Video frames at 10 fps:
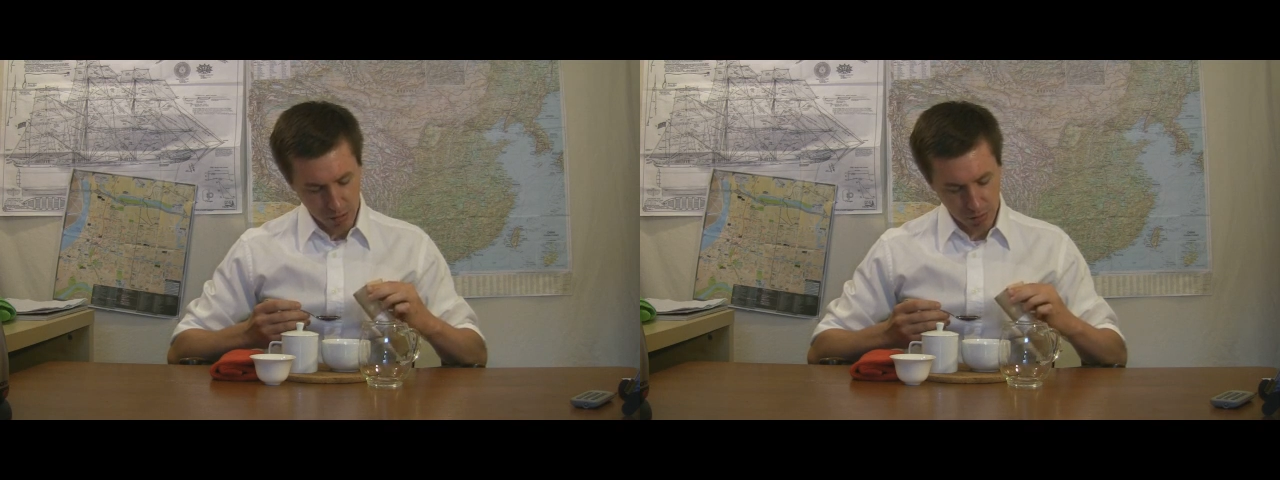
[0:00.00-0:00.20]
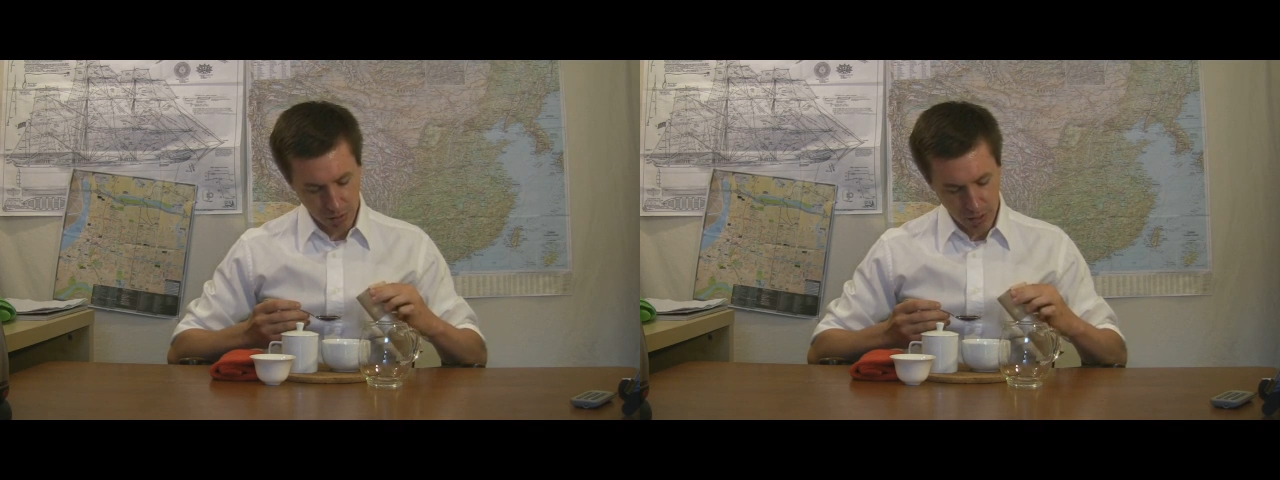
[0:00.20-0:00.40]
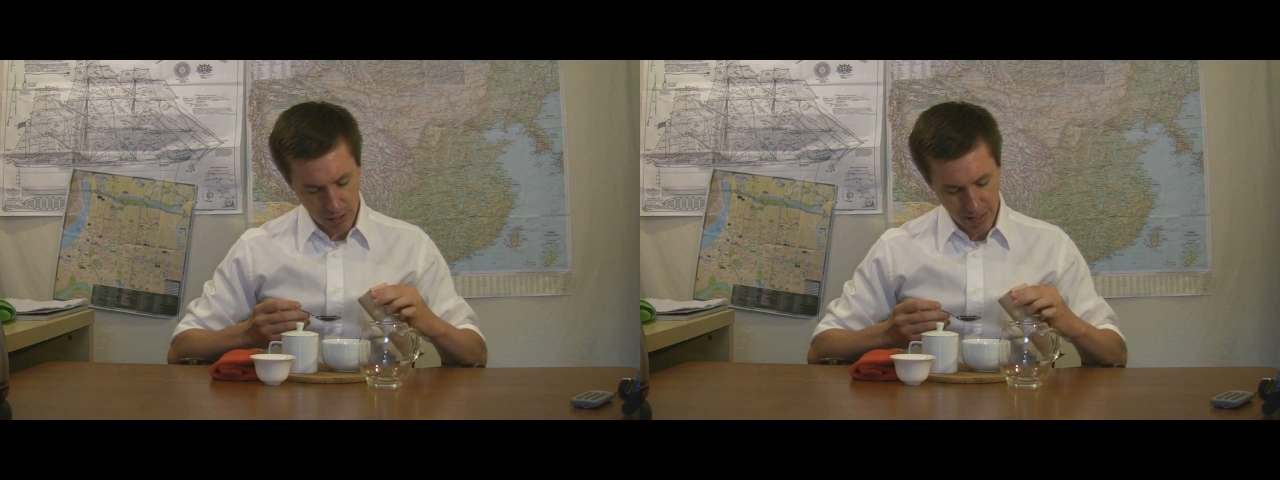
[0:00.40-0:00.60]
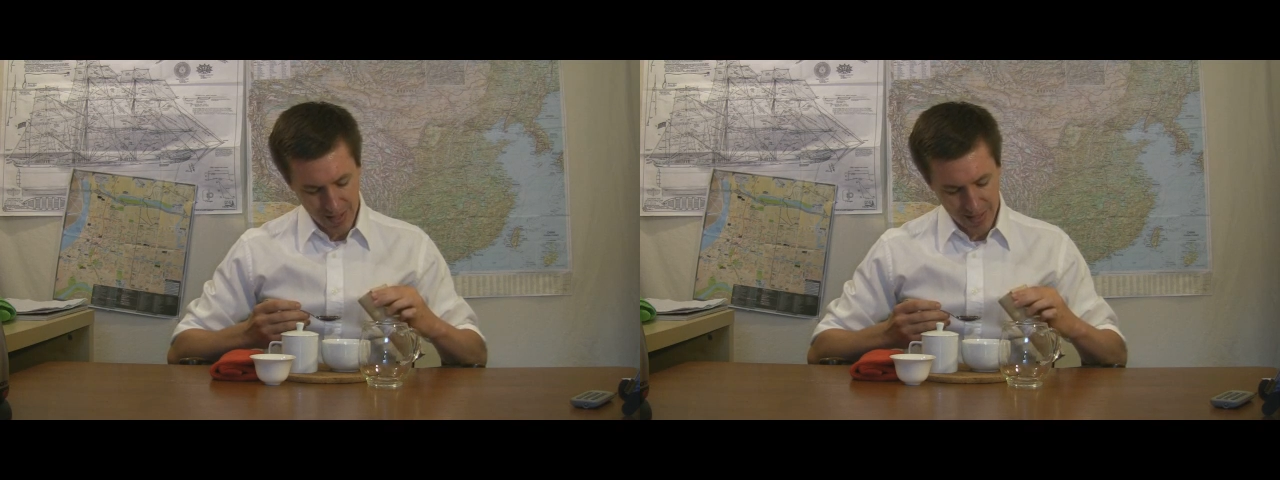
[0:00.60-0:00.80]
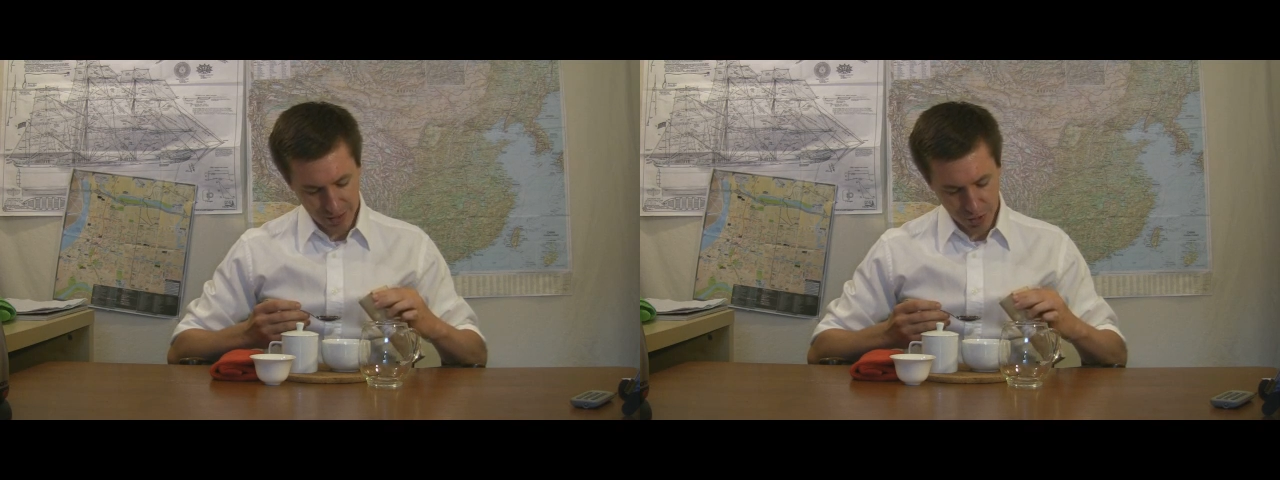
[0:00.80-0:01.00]
Looking
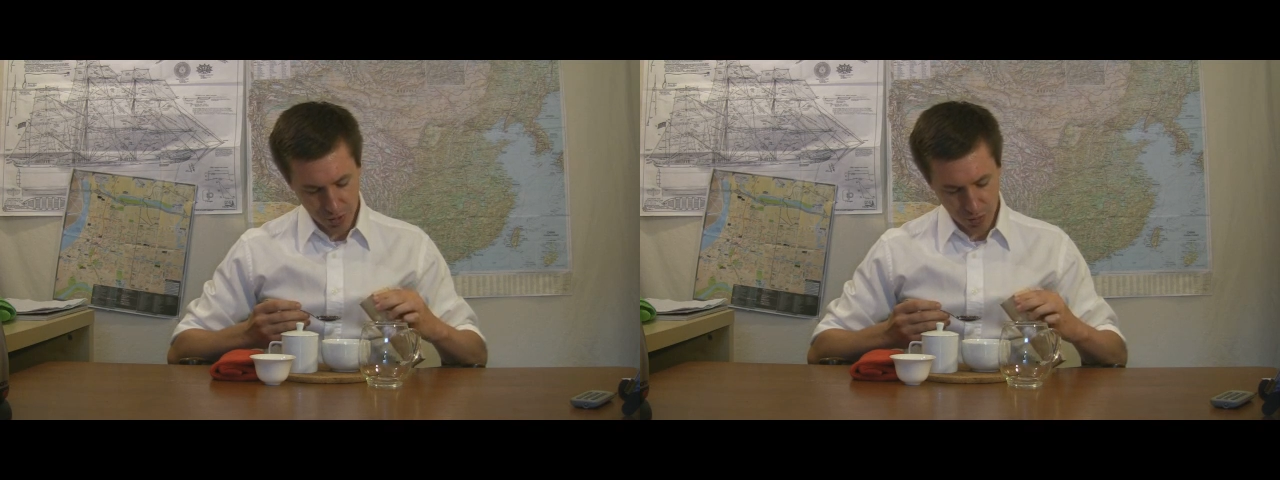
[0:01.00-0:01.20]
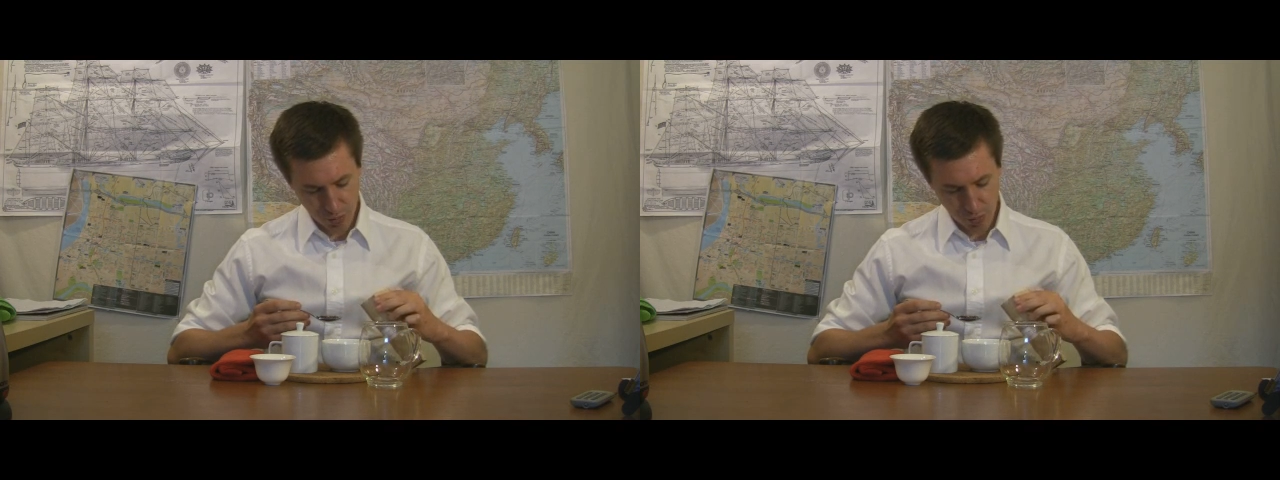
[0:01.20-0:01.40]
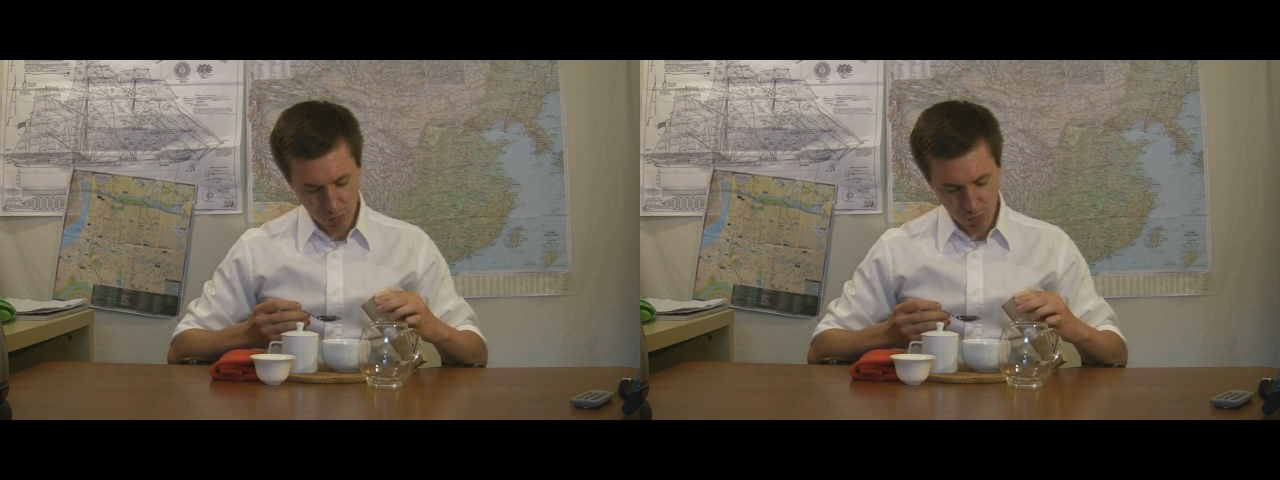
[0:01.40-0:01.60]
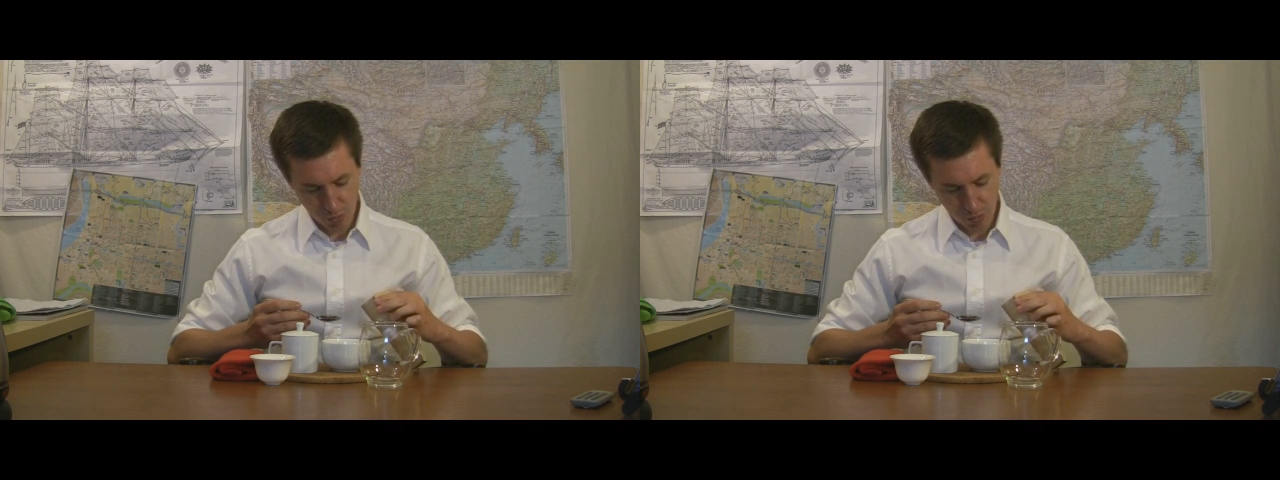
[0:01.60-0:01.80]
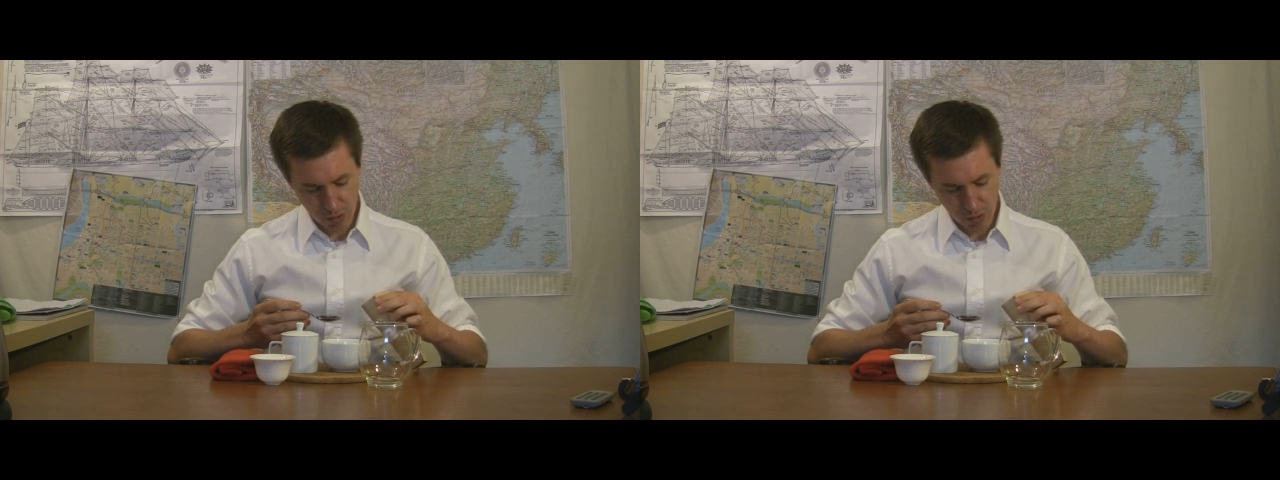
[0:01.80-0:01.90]
into